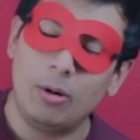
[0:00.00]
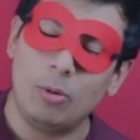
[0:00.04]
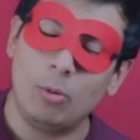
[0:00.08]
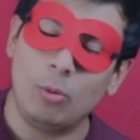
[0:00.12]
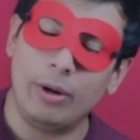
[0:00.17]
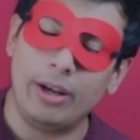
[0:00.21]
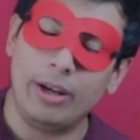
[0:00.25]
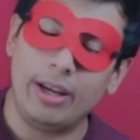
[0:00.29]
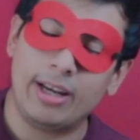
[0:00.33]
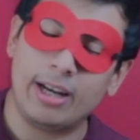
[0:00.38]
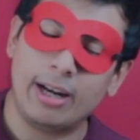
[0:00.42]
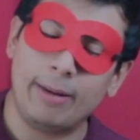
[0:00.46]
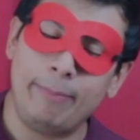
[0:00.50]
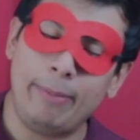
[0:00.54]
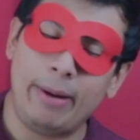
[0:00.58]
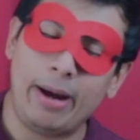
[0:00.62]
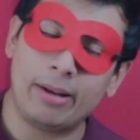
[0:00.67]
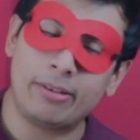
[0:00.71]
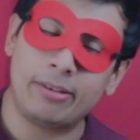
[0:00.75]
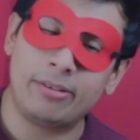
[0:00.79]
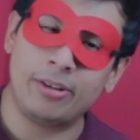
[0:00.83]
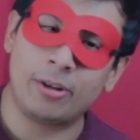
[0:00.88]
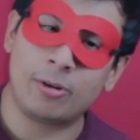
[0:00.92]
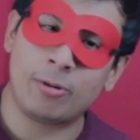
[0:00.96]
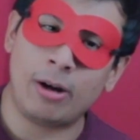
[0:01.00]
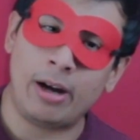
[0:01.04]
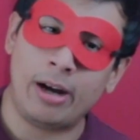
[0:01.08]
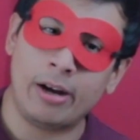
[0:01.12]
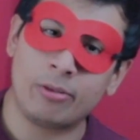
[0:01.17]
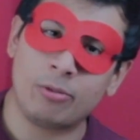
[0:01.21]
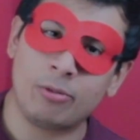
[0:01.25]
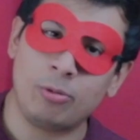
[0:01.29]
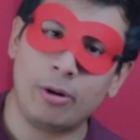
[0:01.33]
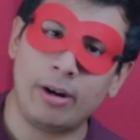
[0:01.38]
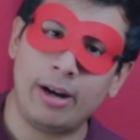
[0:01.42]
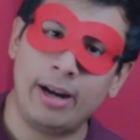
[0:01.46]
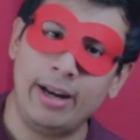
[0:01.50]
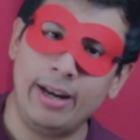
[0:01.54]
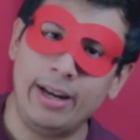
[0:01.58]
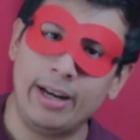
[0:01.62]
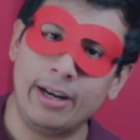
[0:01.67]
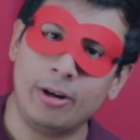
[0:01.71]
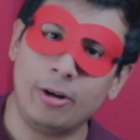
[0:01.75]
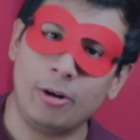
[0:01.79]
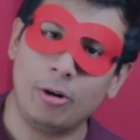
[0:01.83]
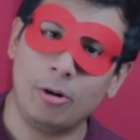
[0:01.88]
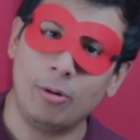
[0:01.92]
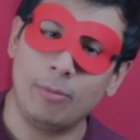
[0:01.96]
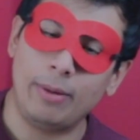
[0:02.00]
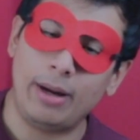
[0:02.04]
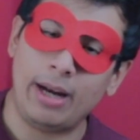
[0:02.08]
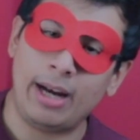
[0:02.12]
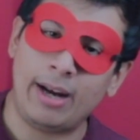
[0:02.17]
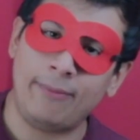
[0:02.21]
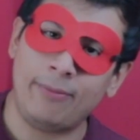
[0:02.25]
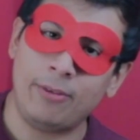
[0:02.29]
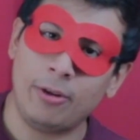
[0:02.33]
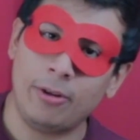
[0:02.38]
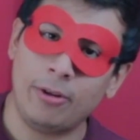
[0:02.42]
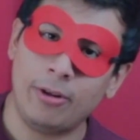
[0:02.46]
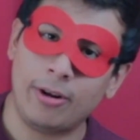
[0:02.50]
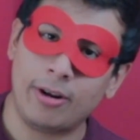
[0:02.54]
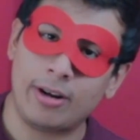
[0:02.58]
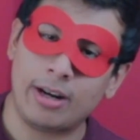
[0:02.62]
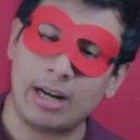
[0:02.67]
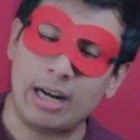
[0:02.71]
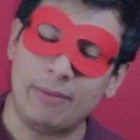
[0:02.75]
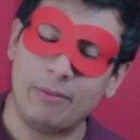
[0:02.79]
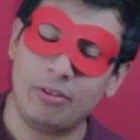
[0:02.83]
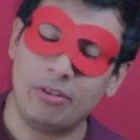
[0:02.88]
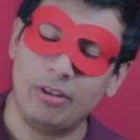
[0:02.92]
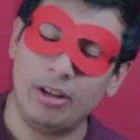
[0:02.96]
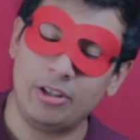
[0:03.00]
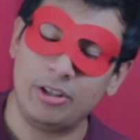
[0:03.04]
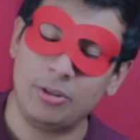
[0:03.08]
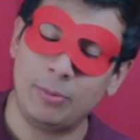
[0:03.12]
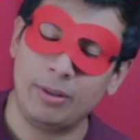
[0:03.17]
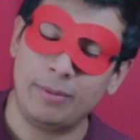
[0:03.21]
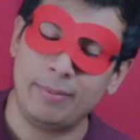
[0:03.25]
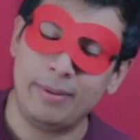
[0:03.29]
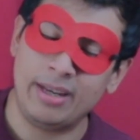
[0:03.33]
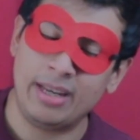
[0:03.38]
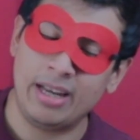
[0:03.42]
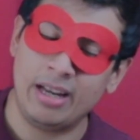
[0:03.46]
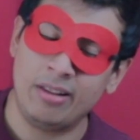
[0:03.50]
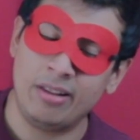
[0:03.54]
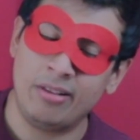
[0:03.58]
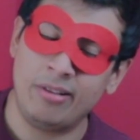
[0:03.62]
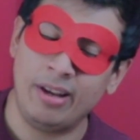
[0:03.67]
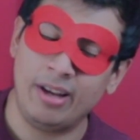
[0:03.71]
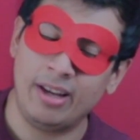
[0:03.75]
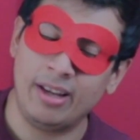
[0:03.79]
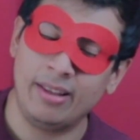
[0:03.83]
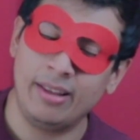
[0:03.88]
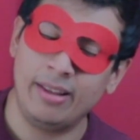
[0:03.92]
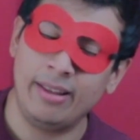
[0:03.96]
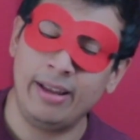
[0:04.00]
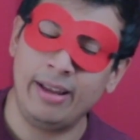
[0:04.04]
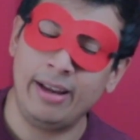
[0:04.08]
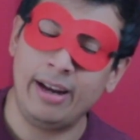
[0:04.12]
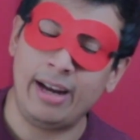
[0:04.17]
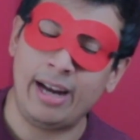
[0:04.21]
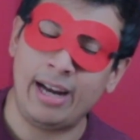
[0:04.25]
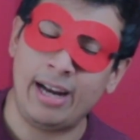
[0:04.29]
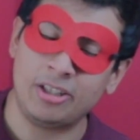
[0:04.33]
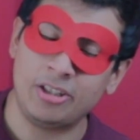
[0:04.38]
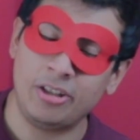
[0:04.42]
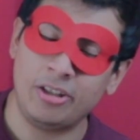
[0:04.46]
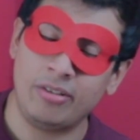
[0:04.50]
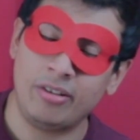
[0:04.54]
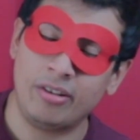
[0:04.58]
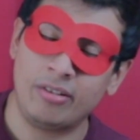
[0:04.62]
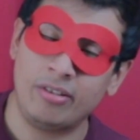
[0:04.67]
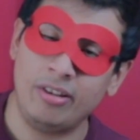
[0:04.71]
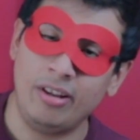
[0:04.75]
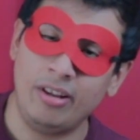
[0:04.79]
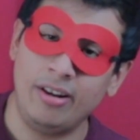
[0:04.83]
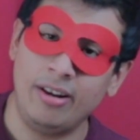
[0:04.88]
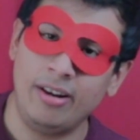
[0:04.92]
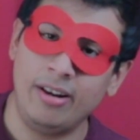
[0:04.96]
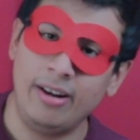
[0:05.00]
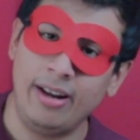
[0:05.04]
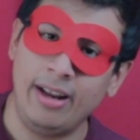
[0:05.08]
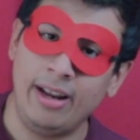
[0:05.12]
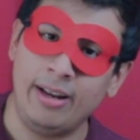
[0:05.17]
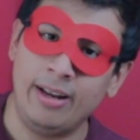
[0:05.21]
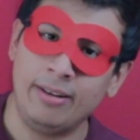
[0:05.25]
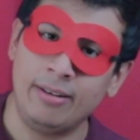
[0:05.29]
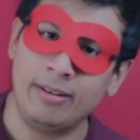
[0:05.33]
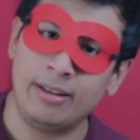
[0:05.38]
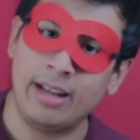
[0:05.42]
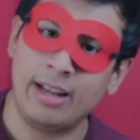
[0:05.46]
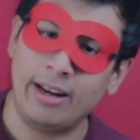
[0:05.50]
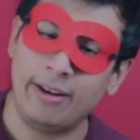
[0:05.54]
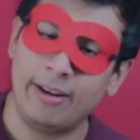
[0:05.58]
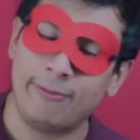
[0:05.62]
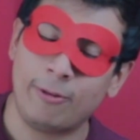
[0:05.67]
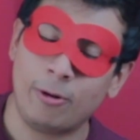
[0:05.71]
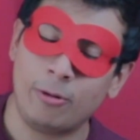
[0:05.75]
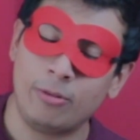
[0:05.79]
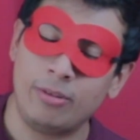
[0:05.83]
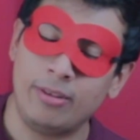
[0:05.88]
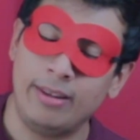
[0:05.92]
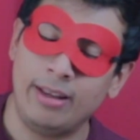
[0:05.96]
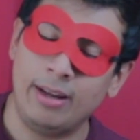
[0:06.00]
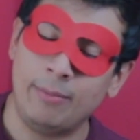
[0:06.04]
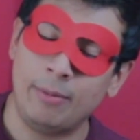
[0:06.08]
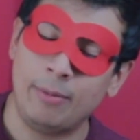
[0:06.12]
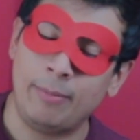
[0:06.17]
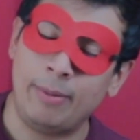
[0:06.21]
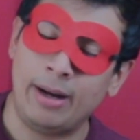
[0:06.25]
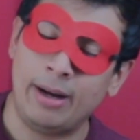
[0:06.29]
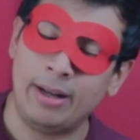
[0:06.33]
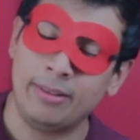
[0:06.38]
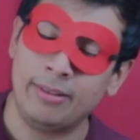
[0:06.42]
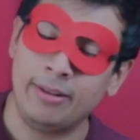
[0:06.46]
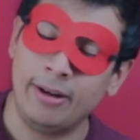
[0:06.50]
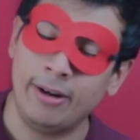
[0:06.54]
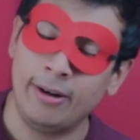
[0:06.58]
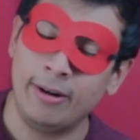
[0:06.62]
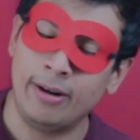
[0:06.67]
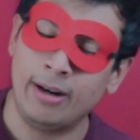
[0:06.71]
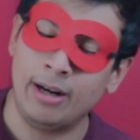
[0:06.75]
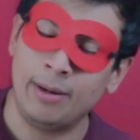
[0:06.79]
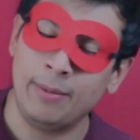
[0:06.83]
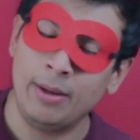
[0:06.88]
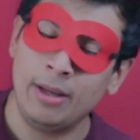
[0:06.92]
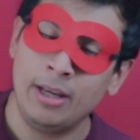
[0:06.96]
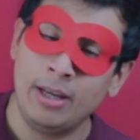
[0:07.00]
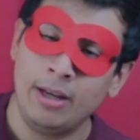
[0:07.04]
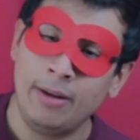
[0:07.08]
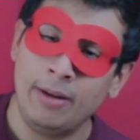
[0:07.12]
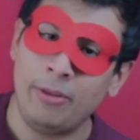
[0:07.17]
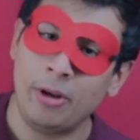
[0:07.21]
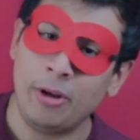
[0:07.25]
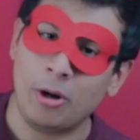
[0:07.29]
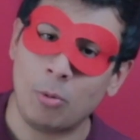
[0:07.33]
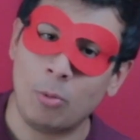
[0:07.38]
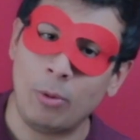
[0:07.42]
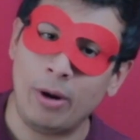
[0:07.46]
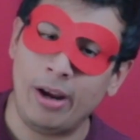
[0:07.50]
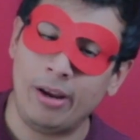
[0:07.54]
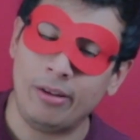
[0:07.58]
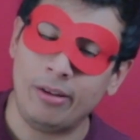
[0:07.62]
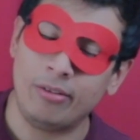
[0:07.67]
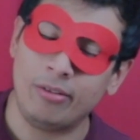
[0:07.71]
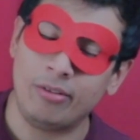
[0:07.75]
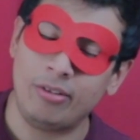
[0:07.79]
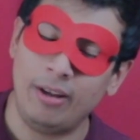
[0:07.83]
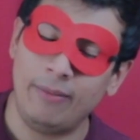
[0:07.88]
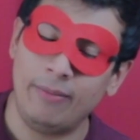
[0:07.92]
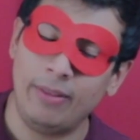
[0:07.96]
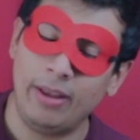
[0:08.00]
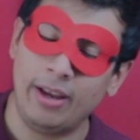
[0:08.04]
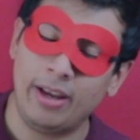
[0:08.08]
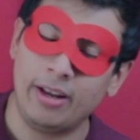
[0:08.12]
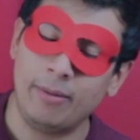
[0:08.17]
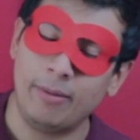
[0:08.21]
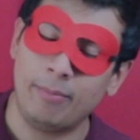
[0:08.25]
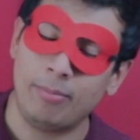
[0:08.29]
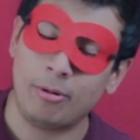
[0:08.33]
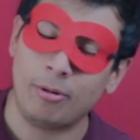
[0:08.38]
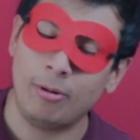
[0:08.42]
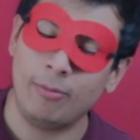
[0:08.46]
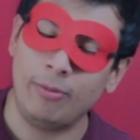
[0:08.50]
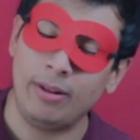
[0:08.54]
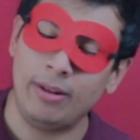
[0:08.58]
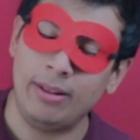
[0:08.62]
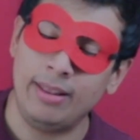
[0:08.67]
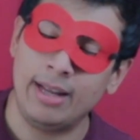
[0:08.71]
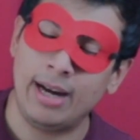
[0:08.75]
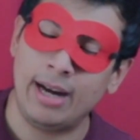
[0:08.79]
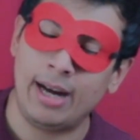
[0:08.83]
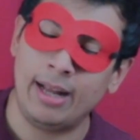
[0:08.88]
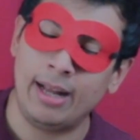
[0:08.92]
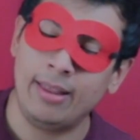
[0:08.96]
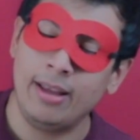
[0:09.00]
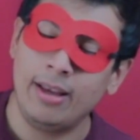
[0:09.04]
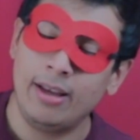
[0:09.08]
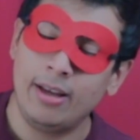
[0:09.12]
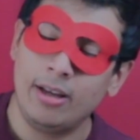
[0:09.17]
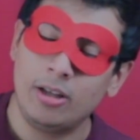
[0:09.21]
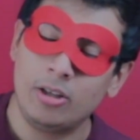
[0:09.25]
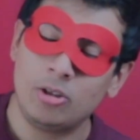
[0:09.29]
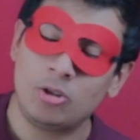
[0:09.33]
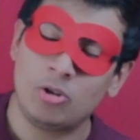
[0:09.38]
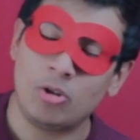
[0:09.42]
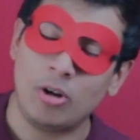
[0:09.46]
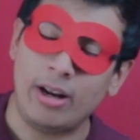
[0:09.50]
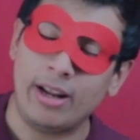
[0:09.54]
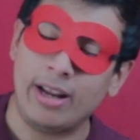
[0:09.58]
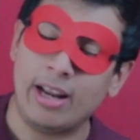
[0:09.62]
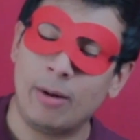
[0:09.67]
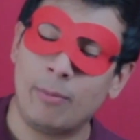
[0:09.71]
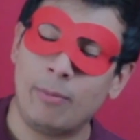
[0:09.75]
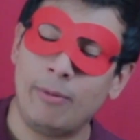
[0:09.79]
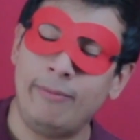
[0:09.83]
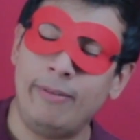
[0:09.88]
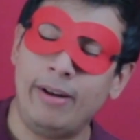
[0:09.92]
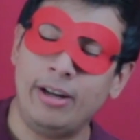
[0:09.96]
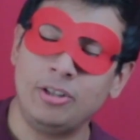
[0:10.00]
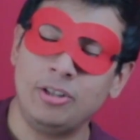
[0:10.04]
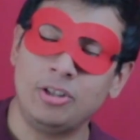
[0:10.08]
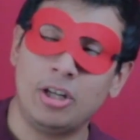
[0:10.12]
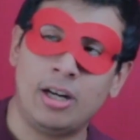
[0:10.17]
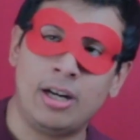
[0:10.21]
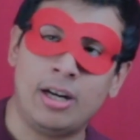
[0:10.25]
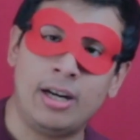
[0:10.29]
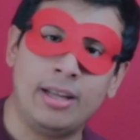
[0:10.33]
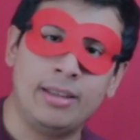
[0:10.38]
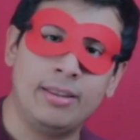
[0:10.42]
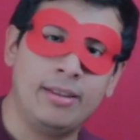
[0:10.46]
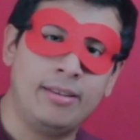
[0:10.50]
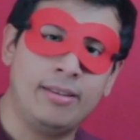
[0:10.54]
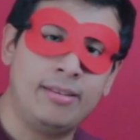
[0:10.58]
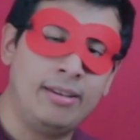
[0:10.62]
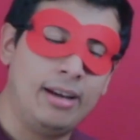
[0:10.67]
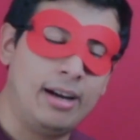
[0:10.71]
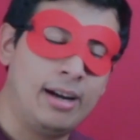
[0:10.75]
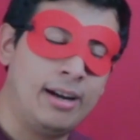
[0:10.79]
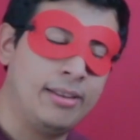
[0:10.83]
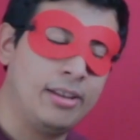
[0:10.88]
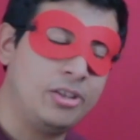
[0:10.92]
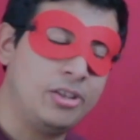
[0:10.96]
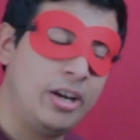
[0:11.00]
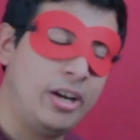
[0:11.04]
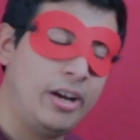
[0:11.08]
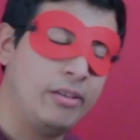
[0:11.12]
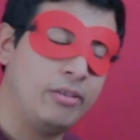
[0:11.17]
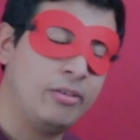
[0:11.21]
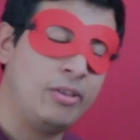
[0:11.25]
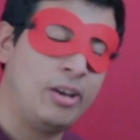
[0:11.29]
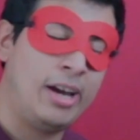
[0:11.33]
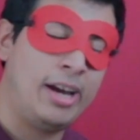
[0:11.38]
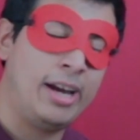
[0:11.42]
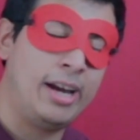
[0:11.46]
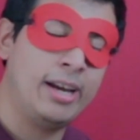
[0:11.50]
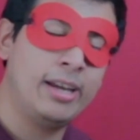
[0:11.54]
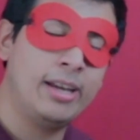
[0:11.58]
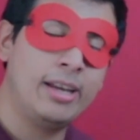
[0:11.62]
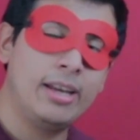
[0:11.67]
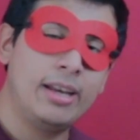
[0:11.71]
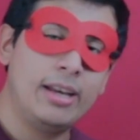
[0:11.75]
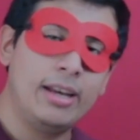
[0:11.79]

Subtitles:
we cut back to the Crocs who are heading home after their conversation with the McKents, thinking that they actually succeeded in getting through to them about their ways and seeing if they can improve and not try to get revenge on the JSA.